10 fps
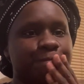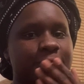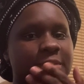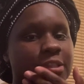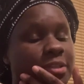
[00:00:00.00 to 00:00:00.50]

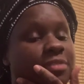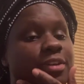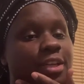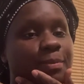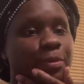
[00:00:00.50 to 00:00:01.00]
So it's
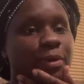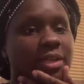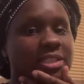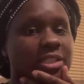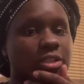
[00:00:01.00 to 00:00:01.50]
very important
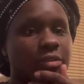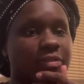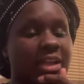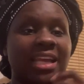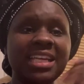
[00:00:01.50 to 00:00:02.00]
to look for
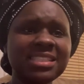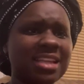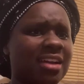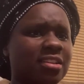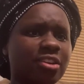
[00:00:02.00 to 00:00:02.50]
that. He's
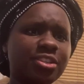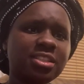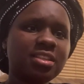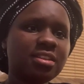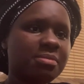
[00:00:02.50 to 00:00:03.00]
not allergic
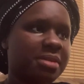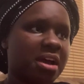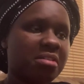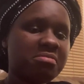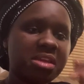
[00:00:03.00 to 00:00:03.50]
to them
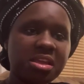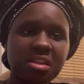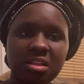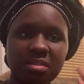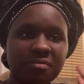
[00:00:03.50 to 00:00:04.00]
now. He can
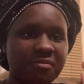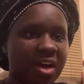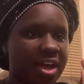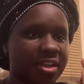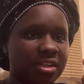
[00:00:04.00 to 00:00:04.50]
eat them
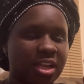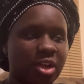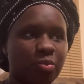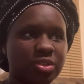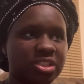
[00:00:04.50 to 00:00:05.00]
fine. It
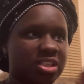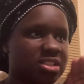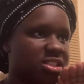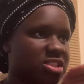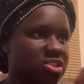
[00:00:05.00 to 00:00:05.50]
was just
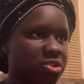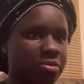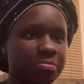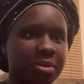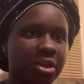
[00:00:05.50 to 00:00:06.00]
this
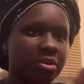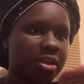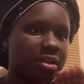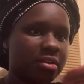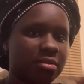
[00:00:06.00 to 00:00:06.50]
certain
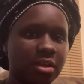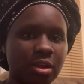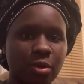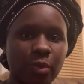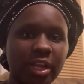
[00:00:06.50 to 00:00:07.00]
period
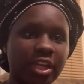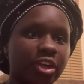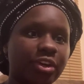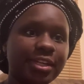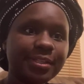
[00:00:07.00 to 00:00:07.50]
where he
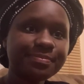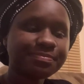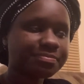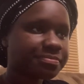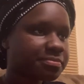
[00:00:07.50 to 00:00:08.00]
couldn't.
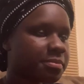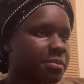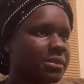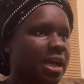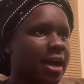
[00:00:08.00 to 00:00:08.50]

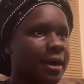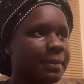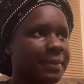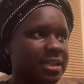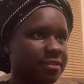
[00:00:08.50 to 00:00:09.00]

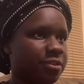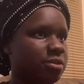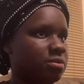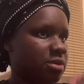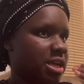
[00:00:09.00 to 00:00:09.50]
And if
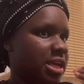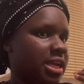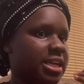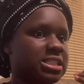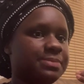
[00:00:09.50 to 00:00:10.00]
you
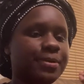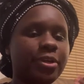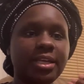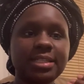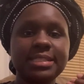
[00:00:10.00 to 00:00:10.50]

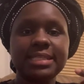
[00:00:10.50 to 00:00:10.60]
experience